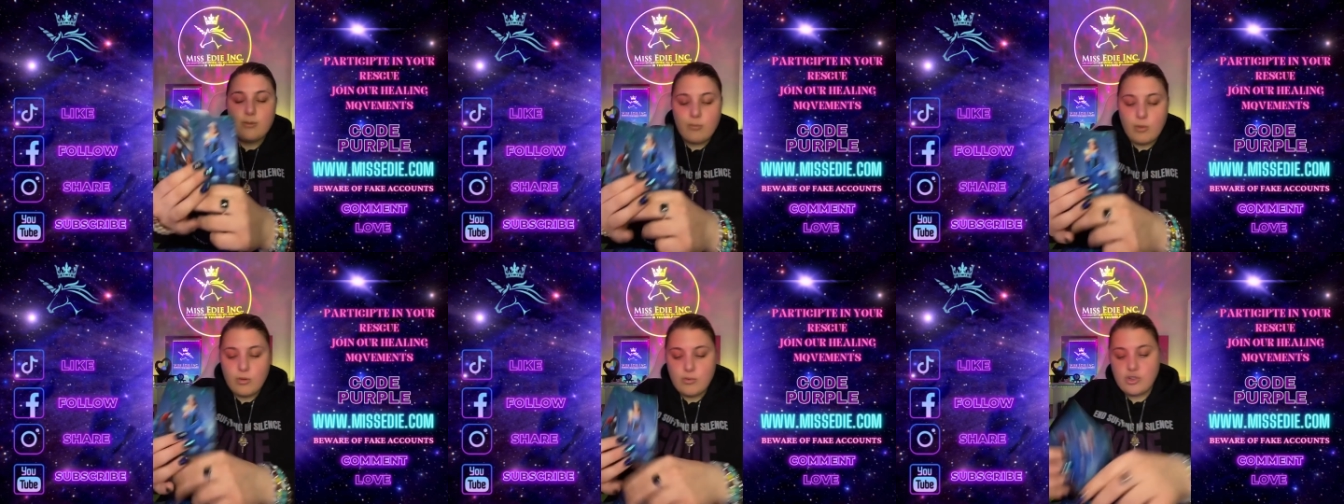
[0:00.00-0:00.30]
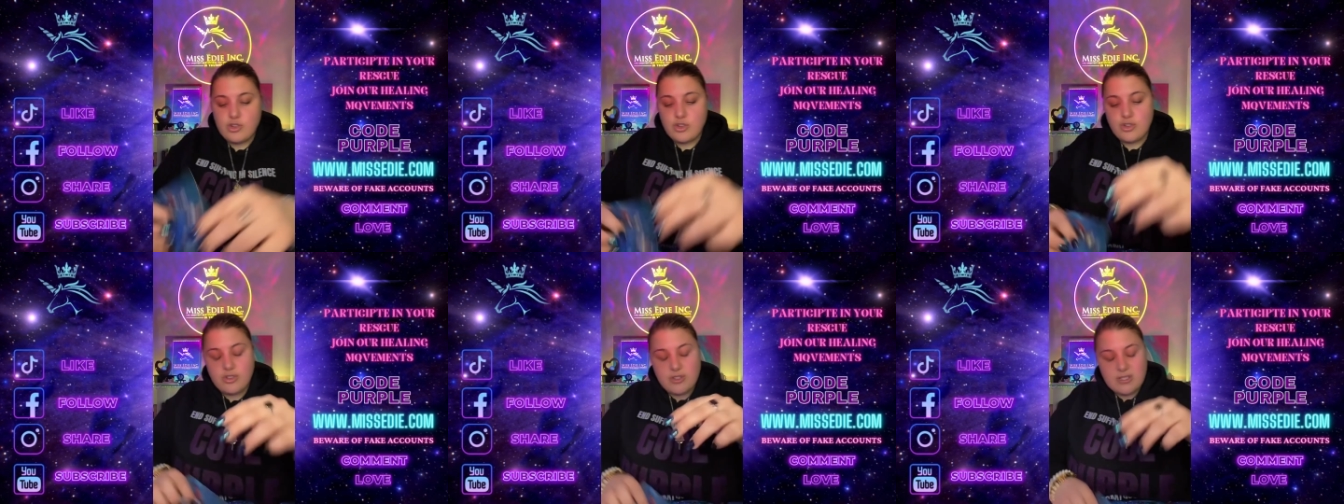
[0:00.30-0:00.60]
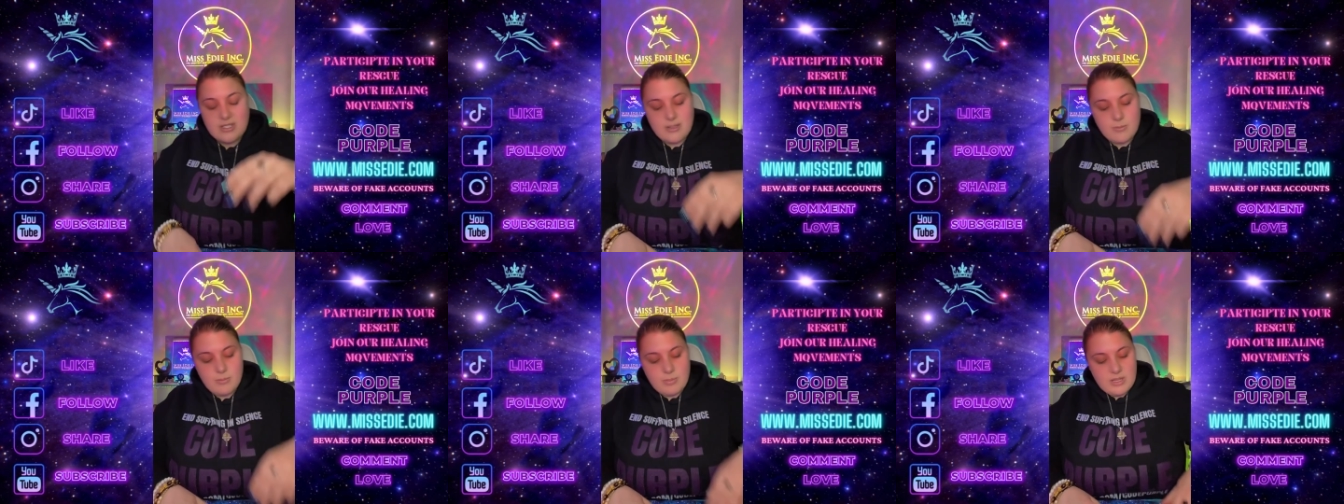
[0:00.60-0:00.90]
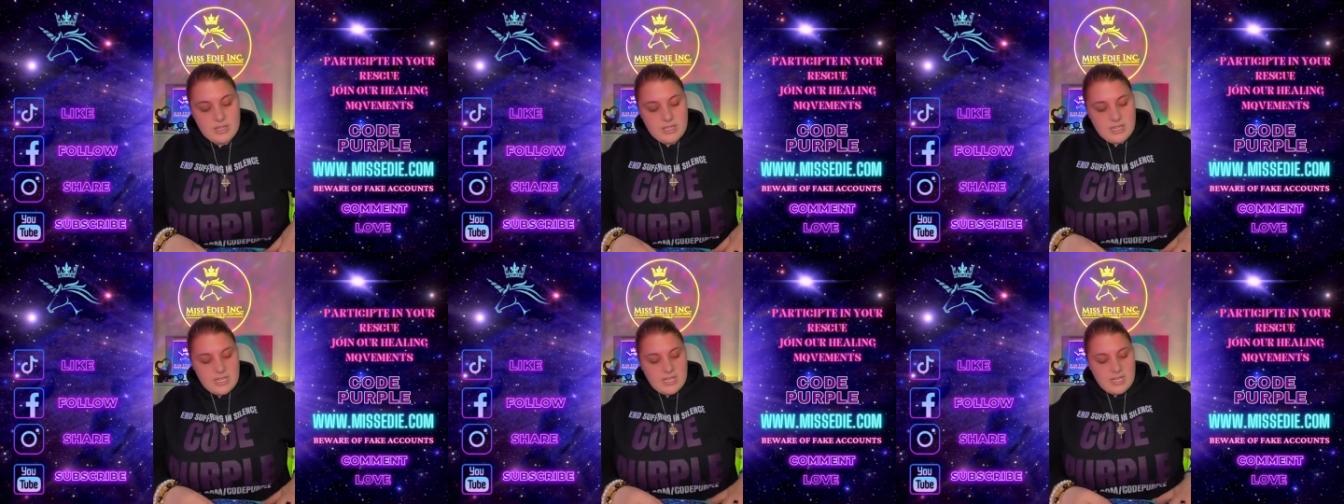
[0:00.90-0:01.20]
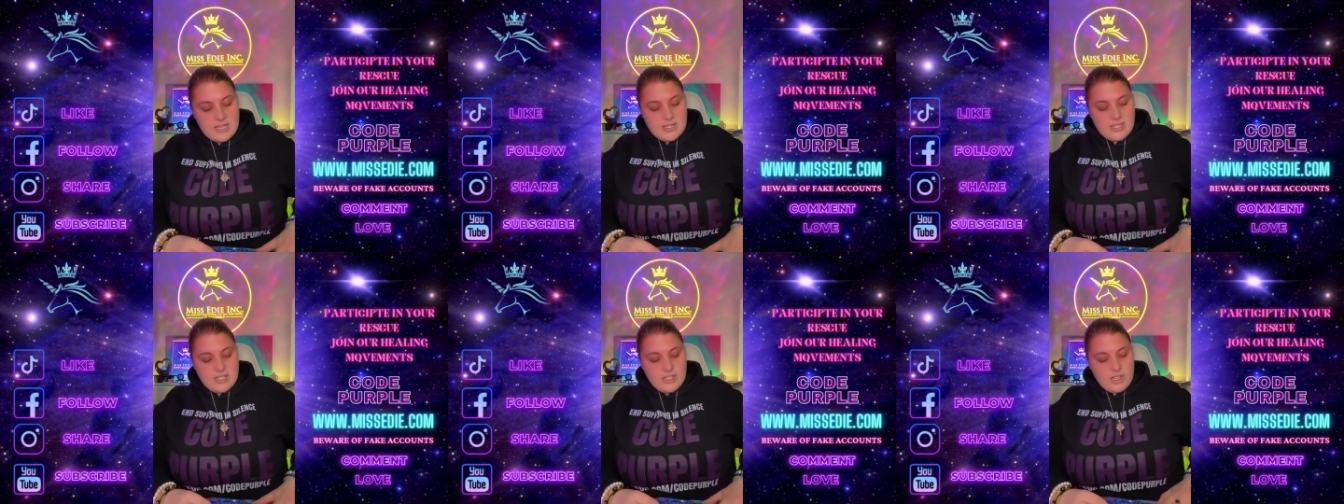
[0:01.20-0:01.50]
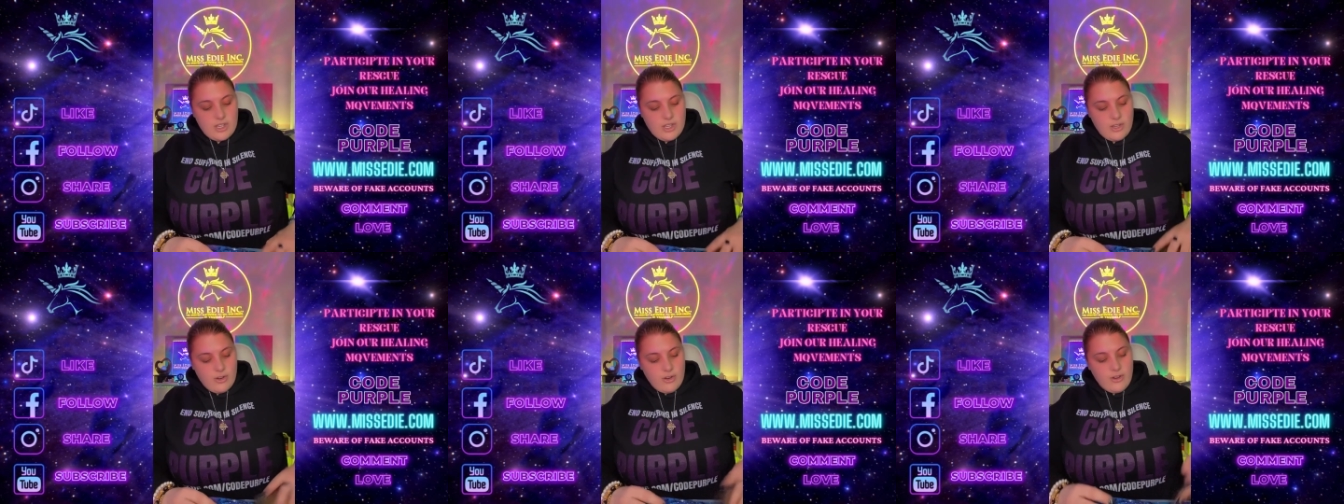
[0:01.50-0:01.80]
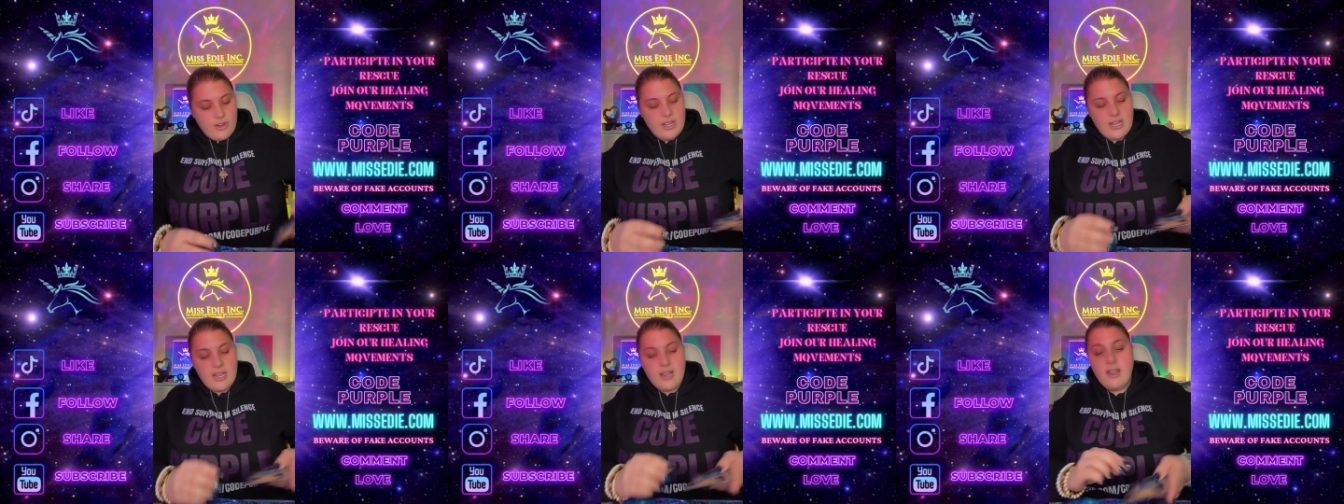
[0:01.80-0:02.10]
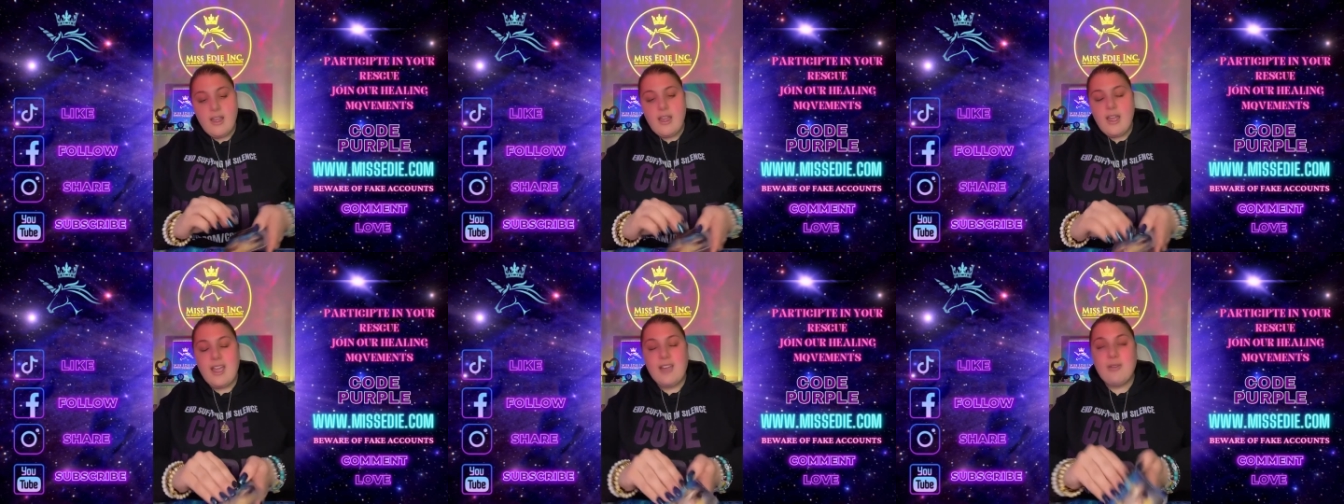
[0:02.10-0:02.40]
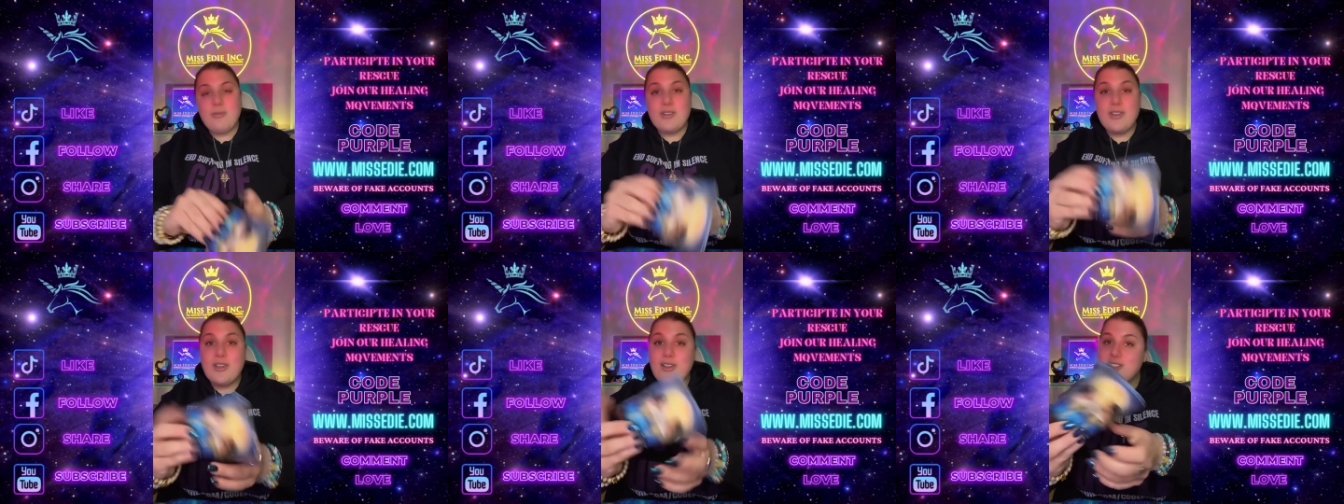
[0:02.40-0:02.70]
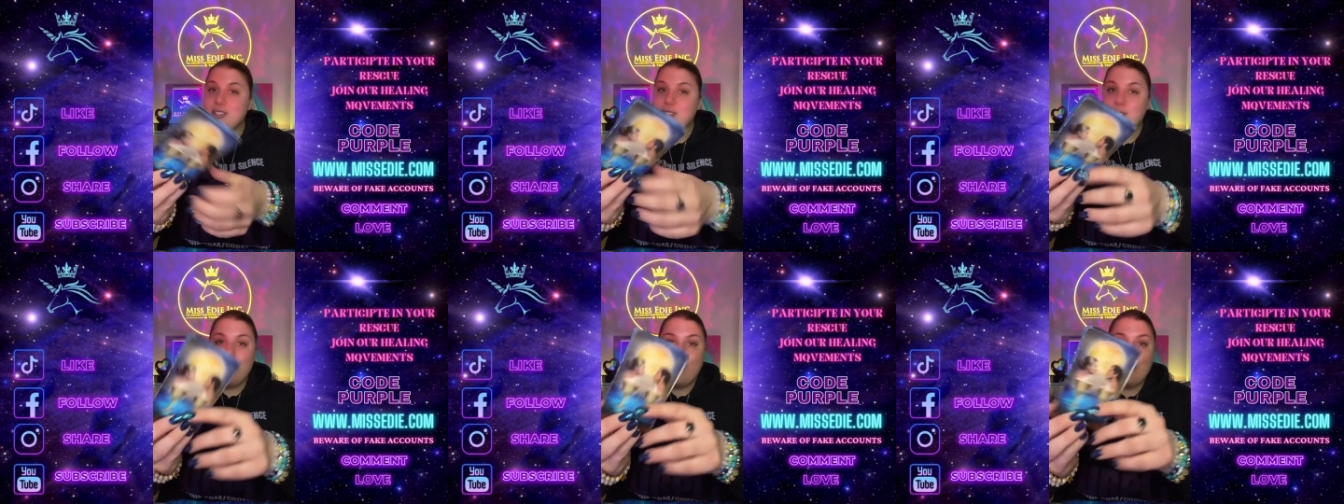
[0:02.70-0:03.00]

emotional stability and security. And we also